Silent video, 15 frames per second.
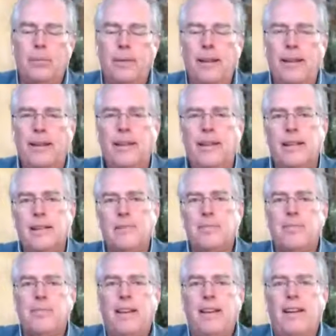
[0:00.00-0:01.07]
And
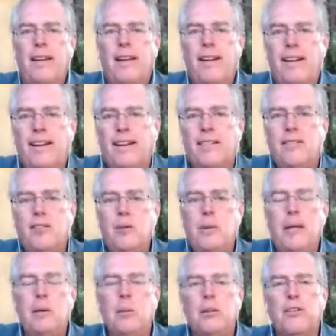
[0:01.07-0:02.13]
uh, to be
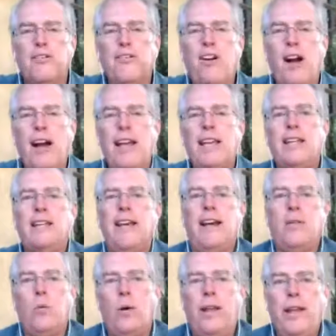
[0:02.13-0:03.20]
able to find that
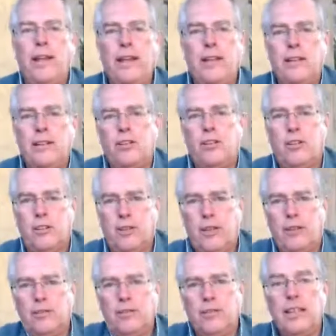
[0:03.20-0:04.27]
way of,
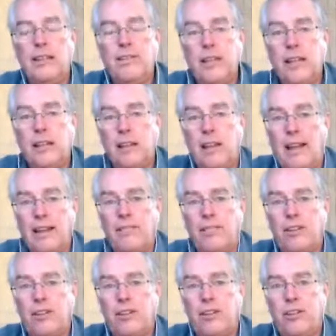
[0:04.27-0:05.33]
of living a life
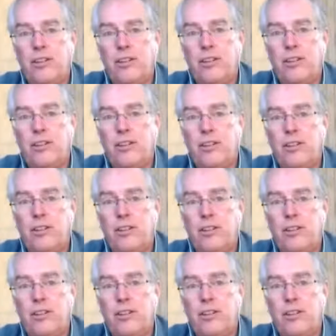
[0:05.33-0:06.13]
that you want,